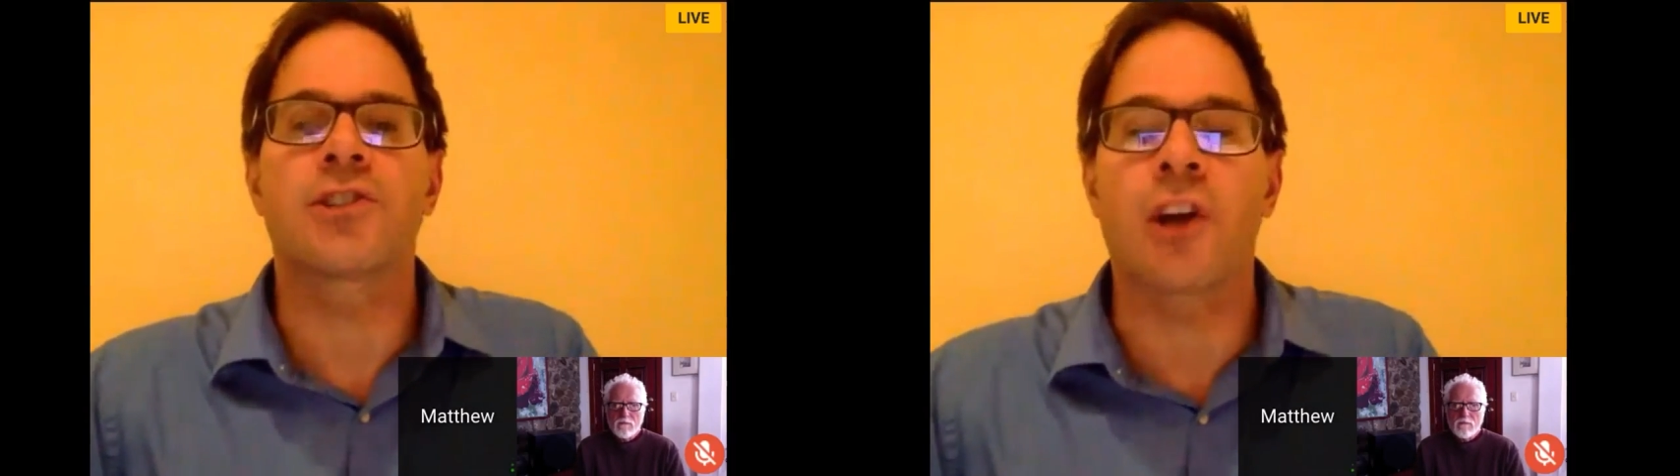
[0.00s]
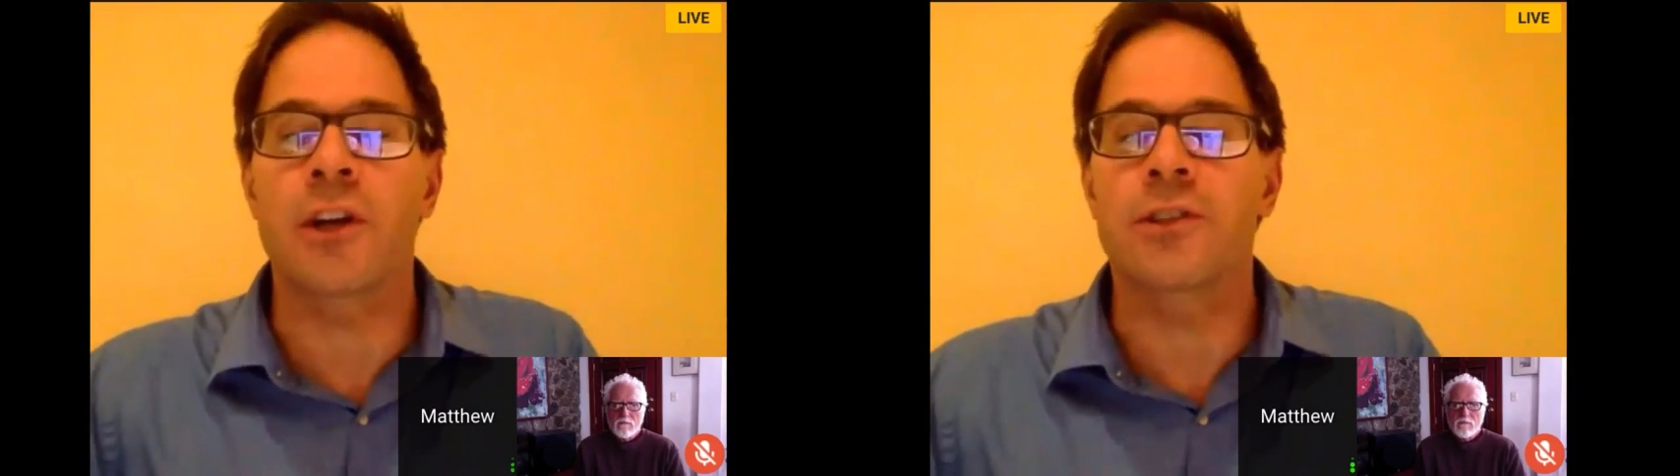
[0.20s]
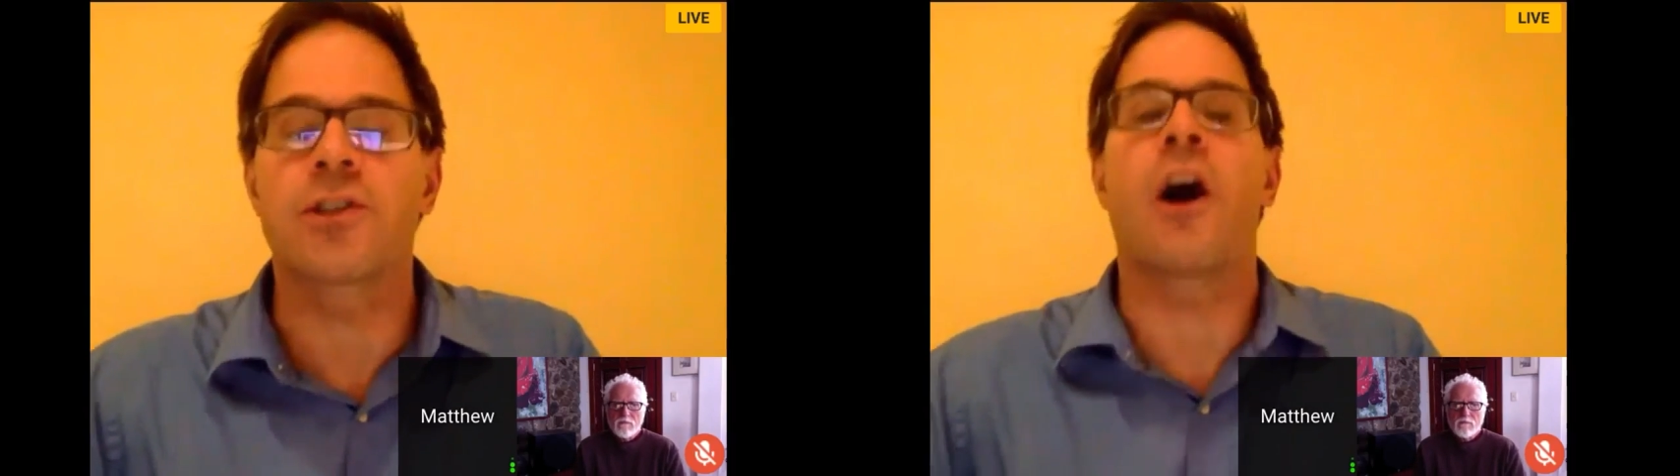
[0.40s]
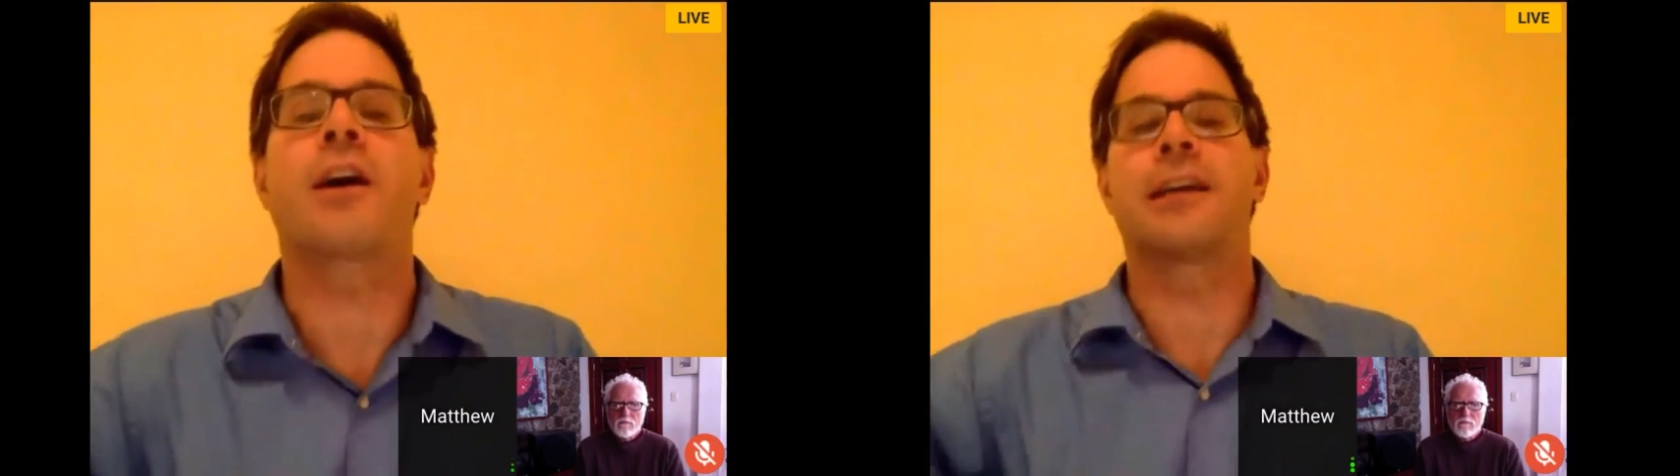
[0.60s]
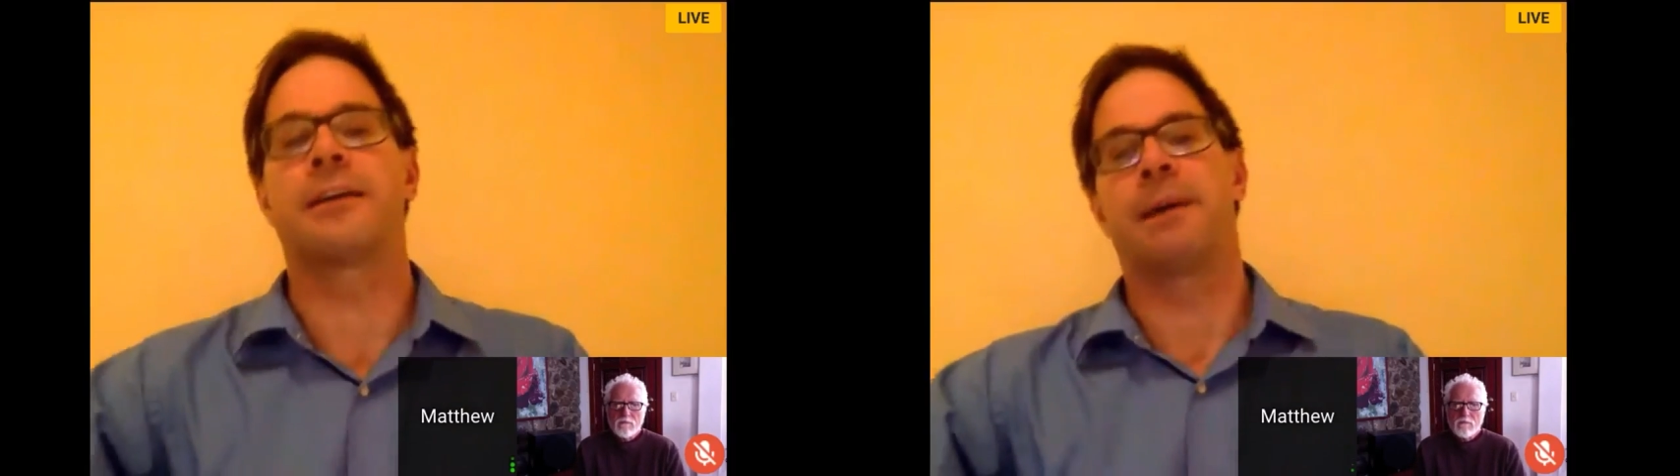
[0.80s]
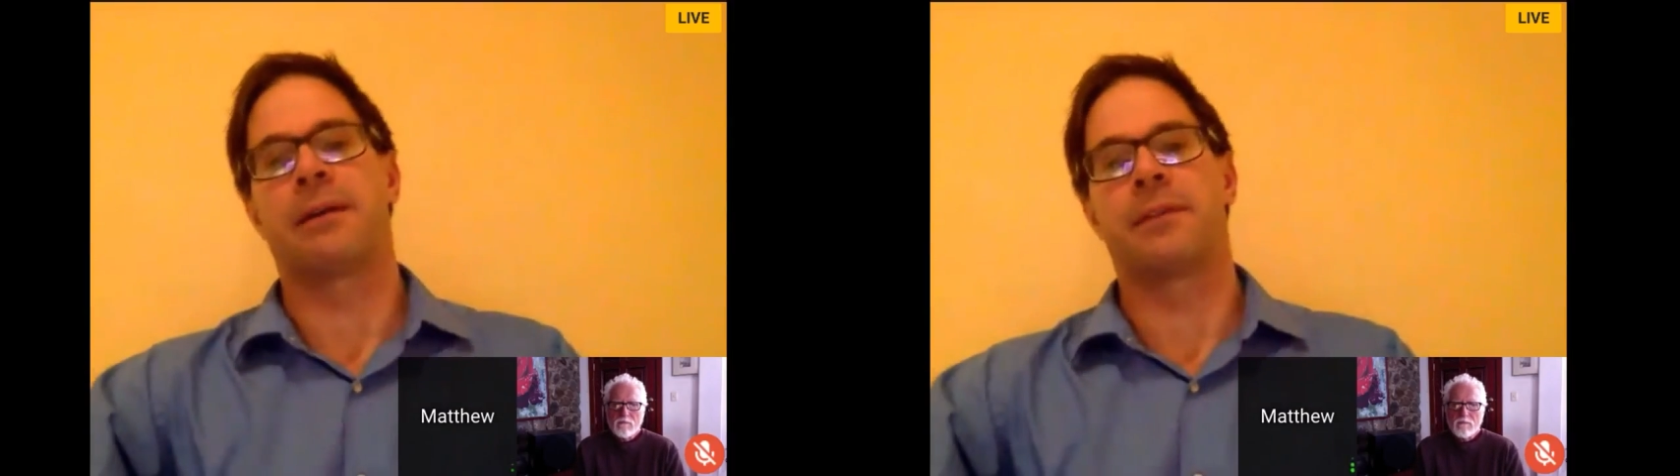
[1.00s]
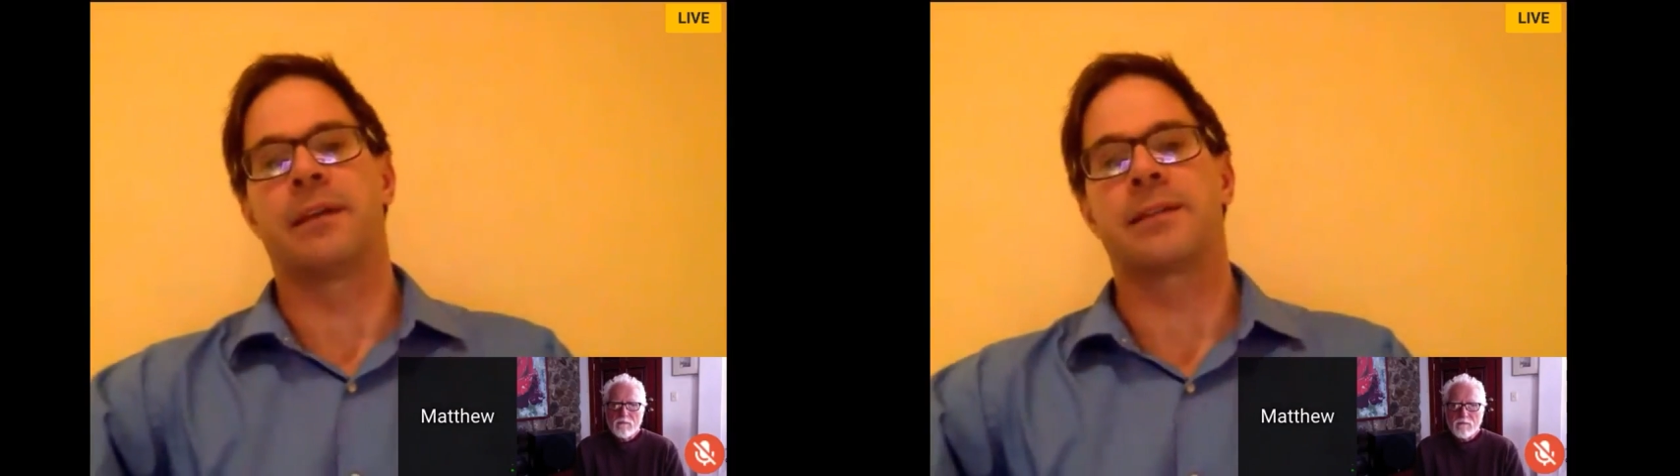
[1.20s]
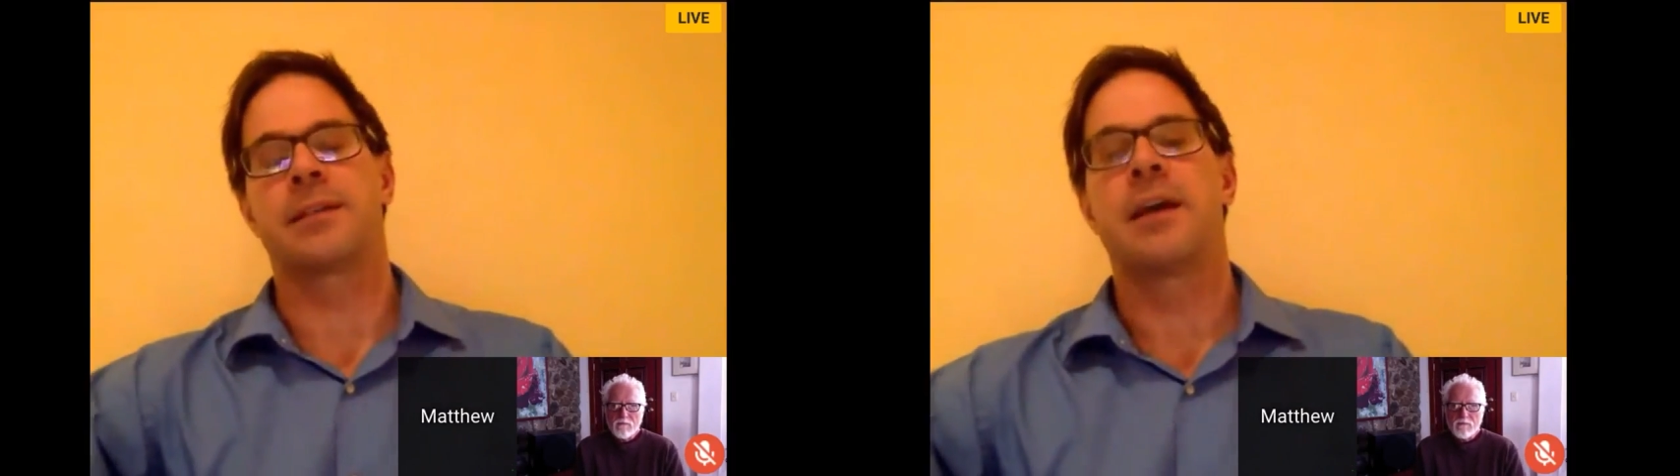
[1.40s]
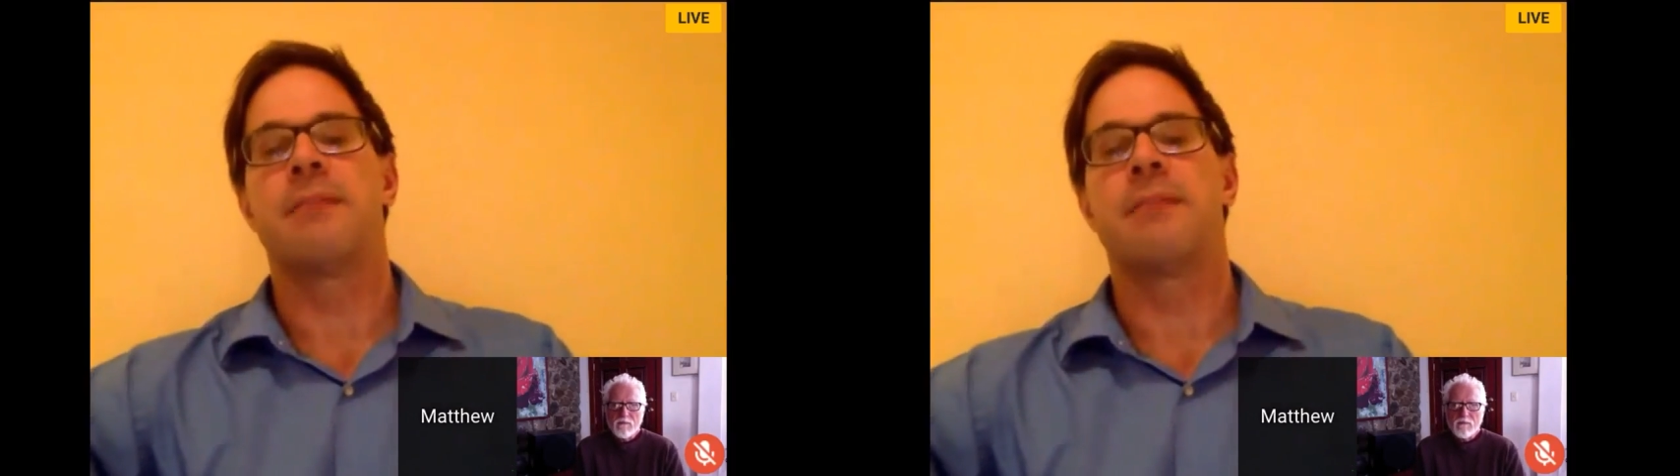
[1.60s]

start talking about this.